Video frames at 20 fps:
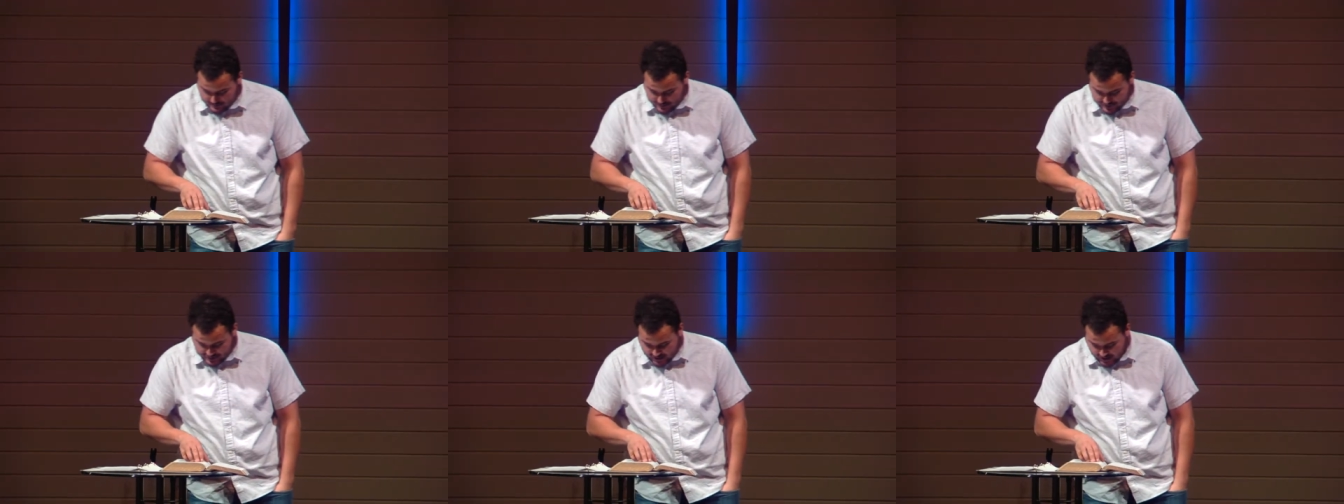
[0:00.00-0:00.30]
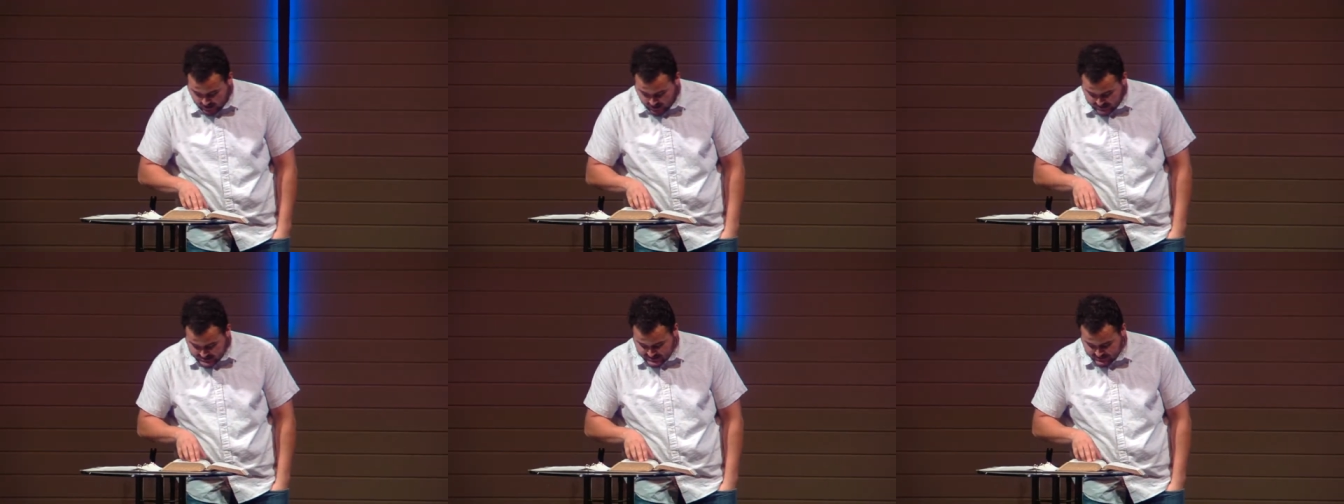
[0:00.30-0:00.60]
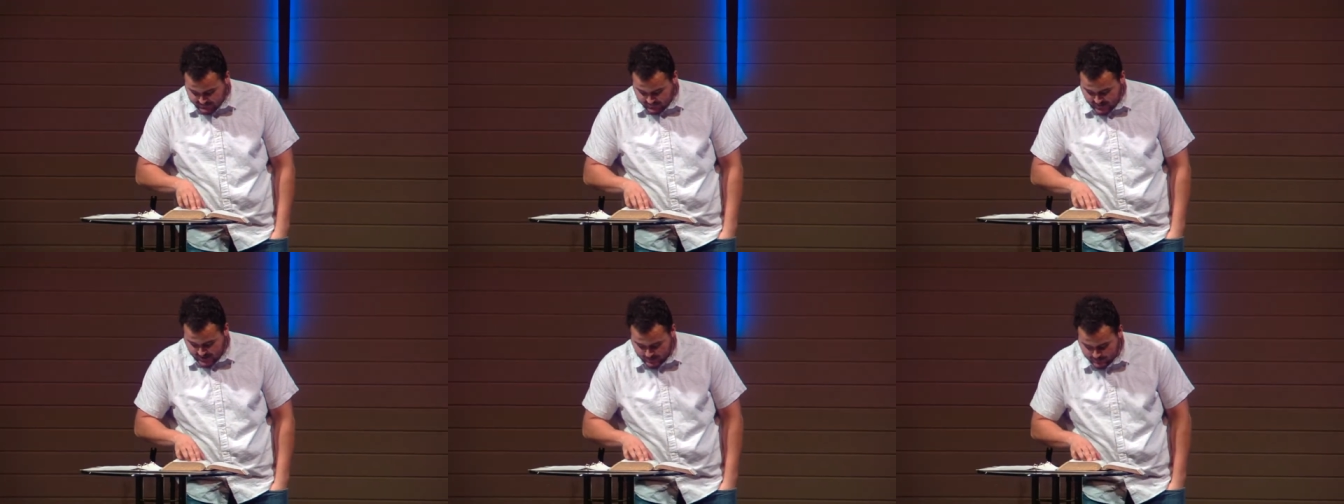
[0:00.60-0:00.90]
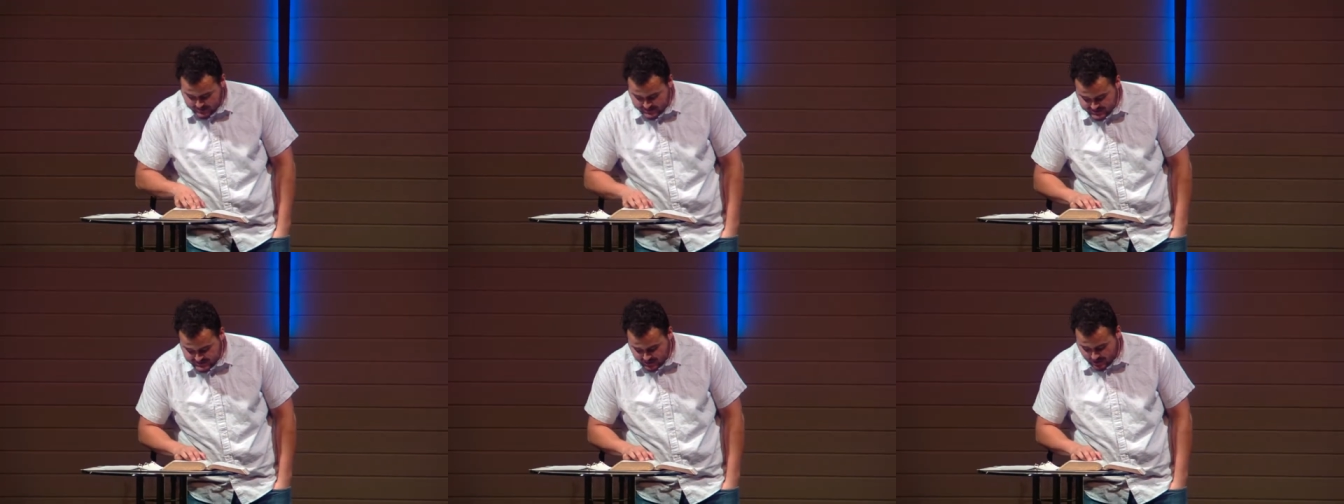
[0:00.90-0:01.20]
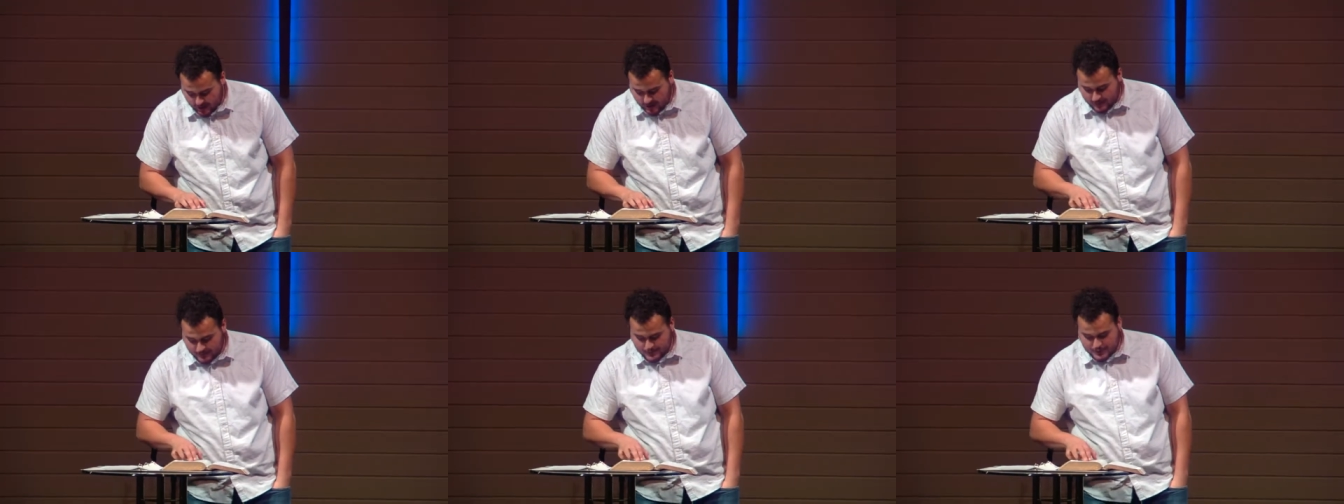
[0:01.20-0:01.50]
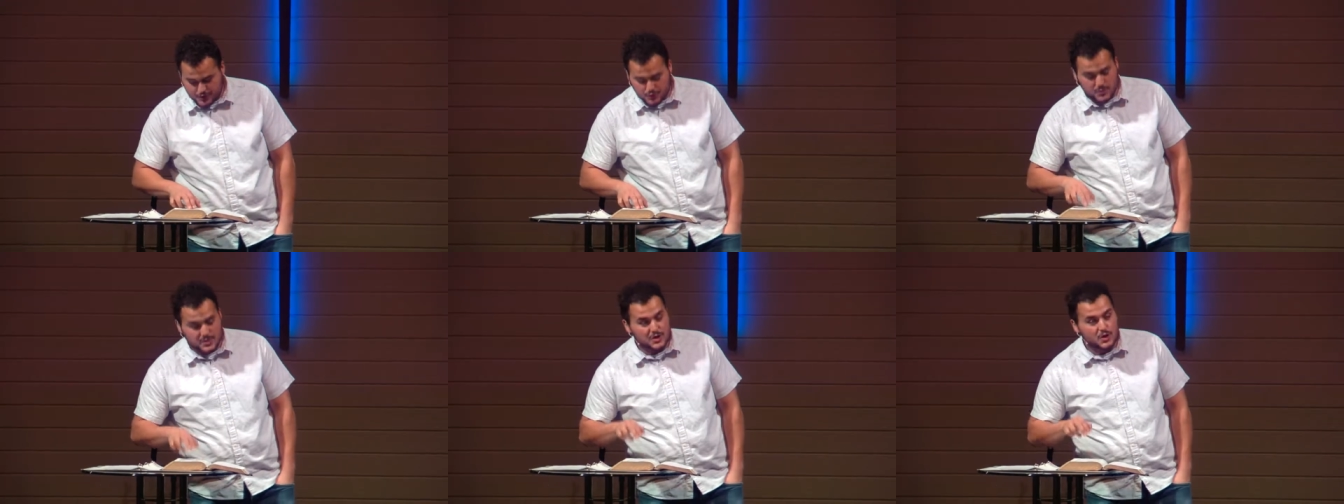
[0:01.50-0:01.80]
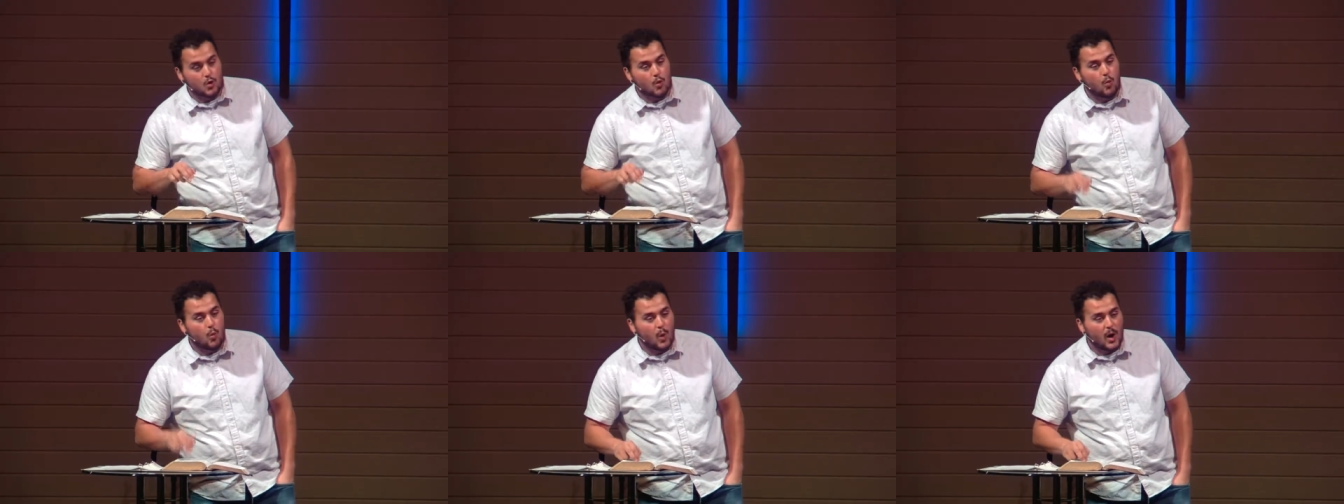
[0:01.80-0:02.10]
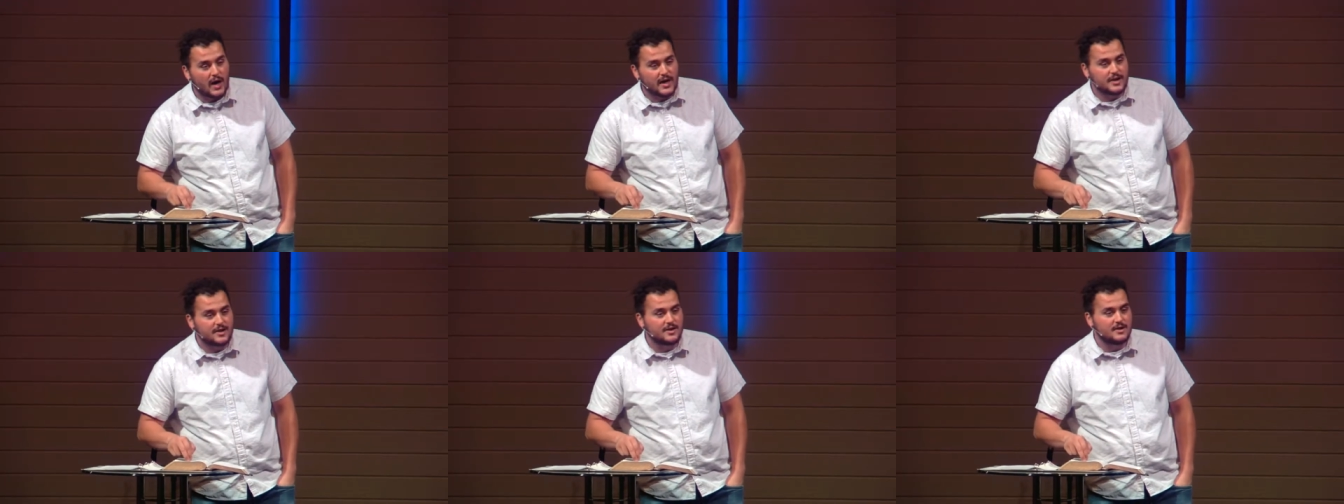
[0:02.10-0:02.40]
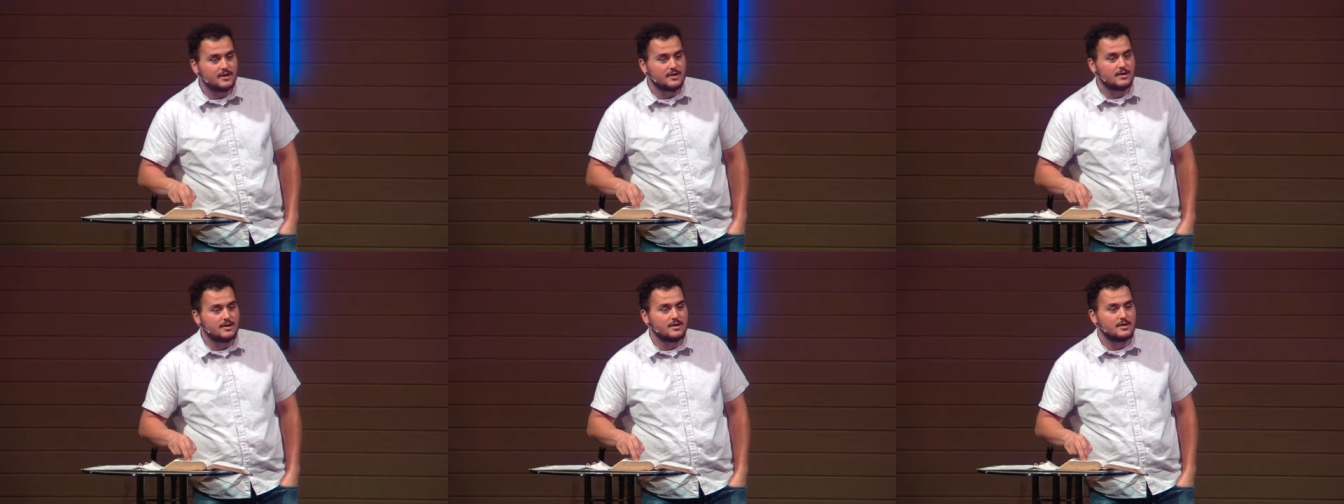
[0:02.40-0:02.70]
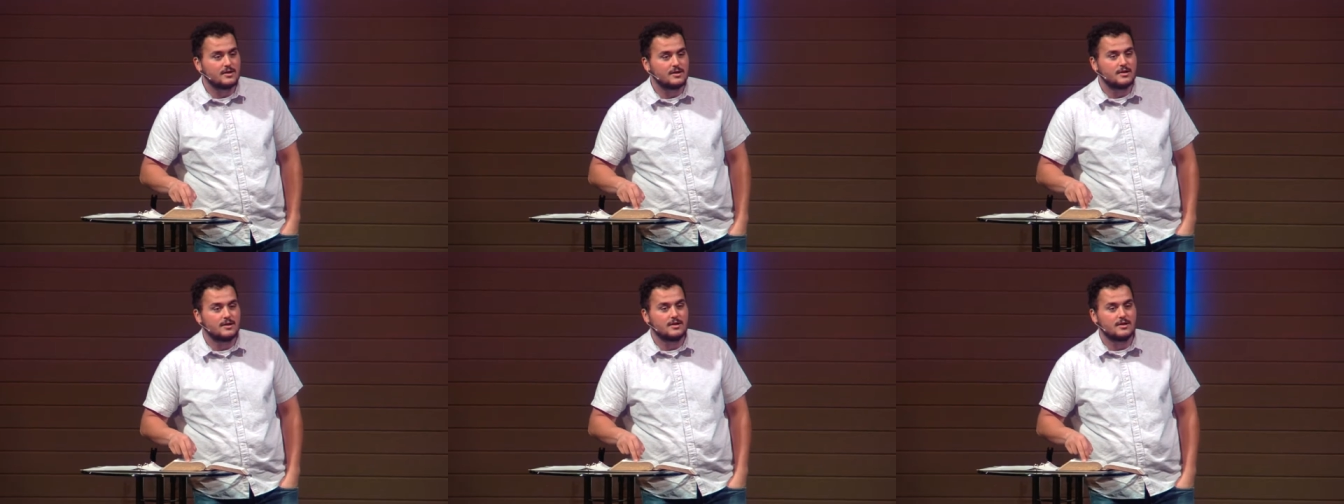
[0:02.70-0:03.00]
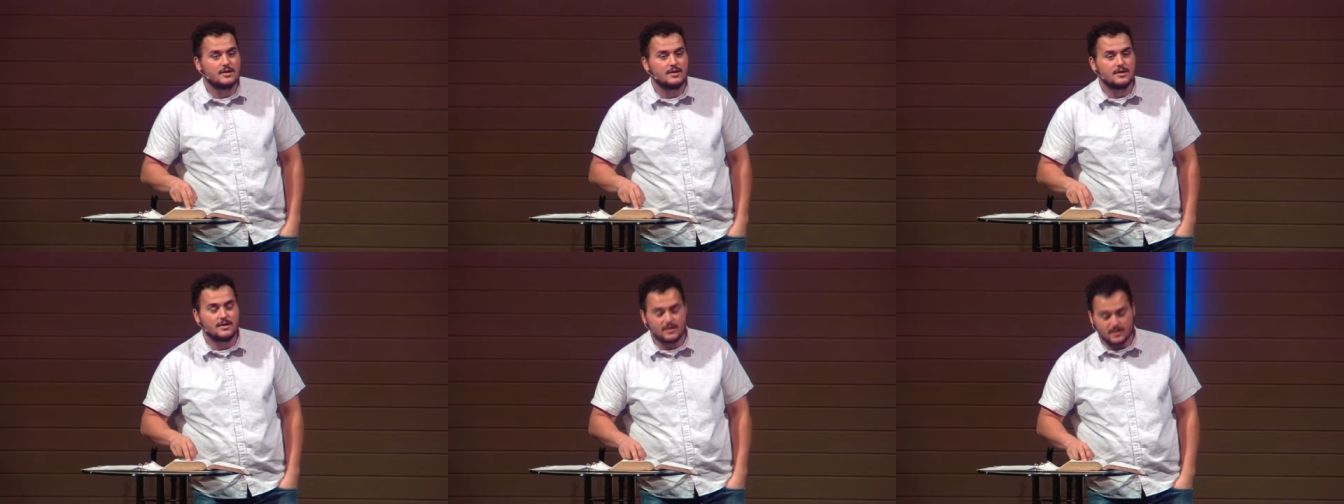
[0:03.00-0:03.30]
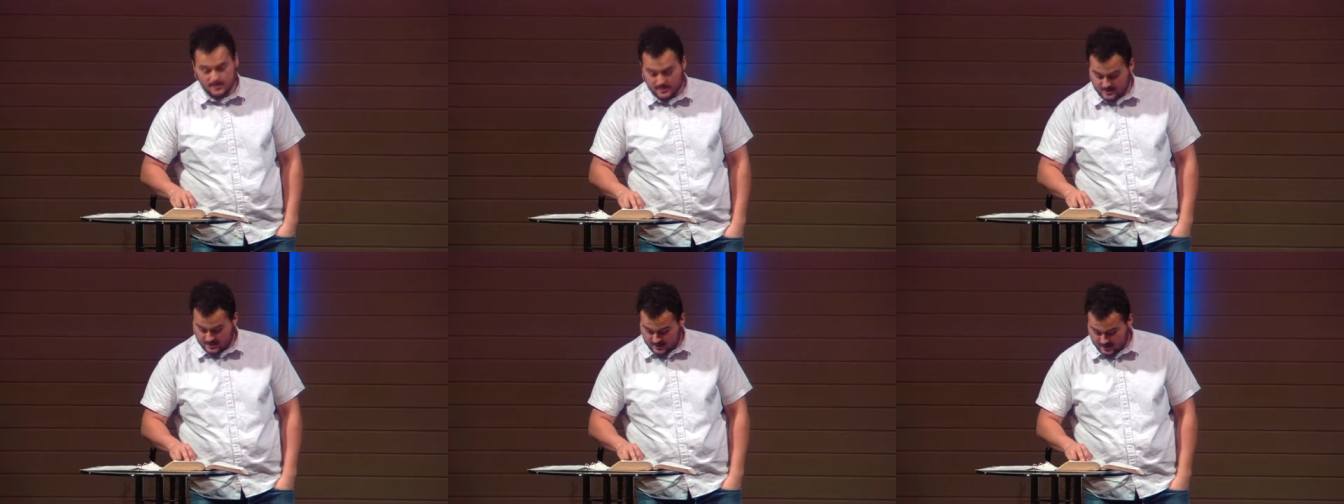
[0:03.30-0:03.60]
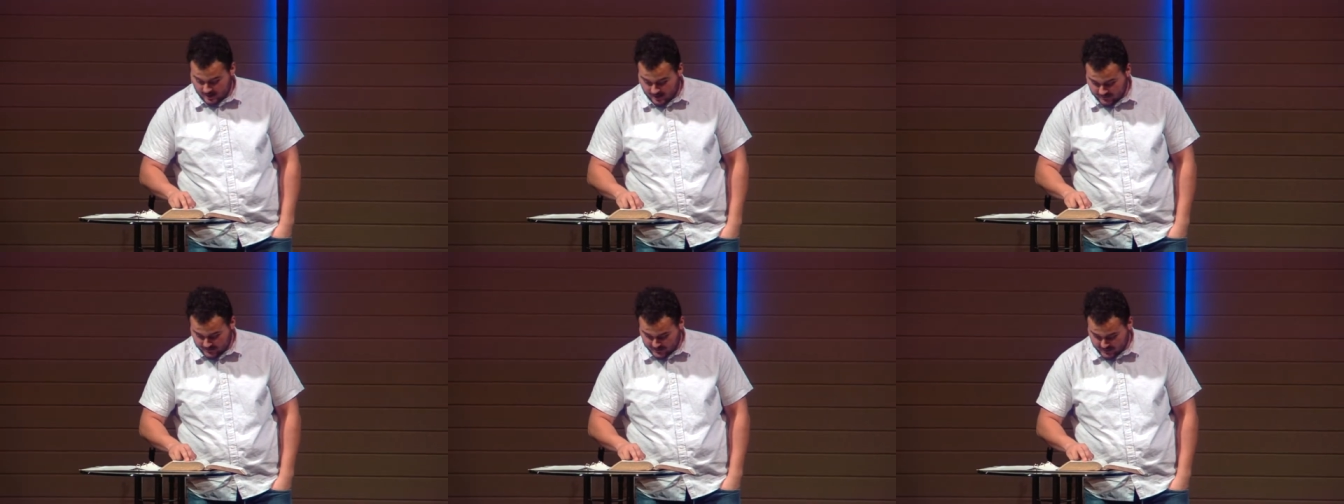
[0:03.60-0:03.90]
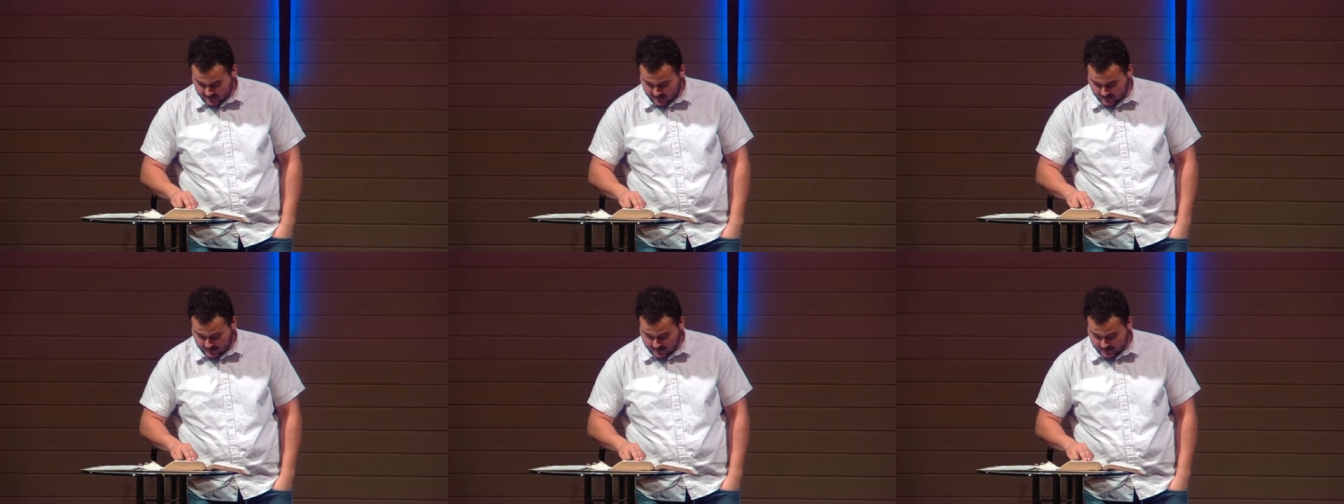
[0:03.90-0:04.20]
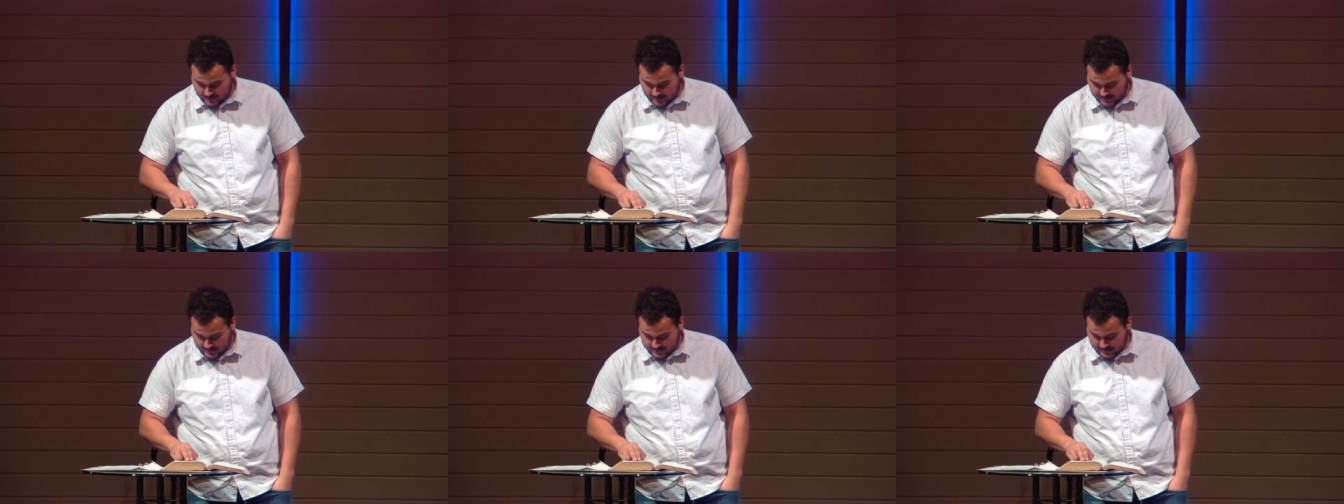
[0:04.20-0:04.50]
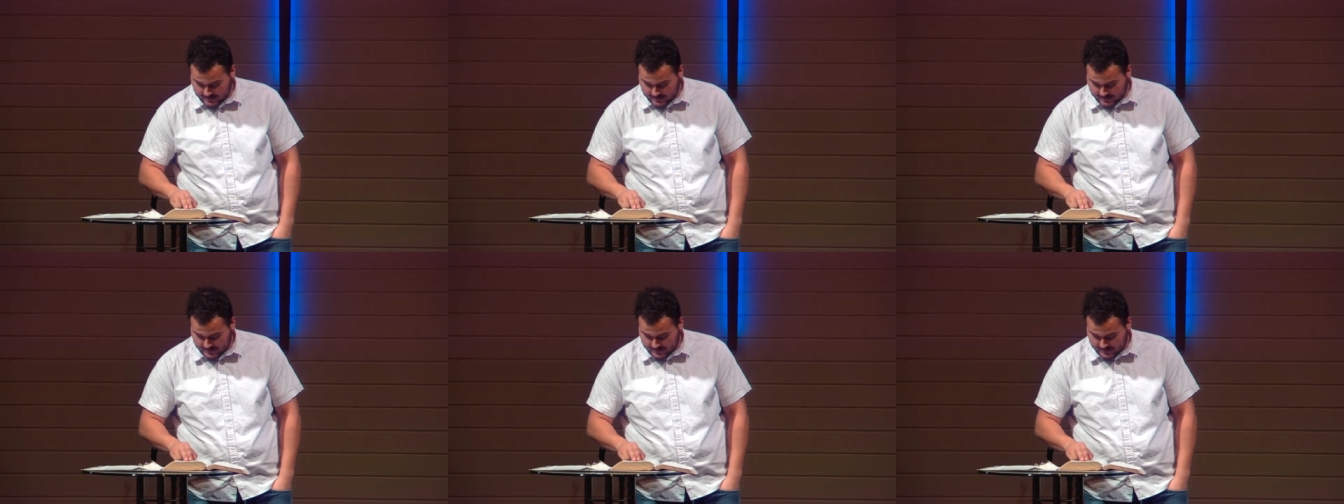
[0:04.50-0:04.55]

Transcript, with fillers: Jehoshaphat resolved to inquire of the Lord,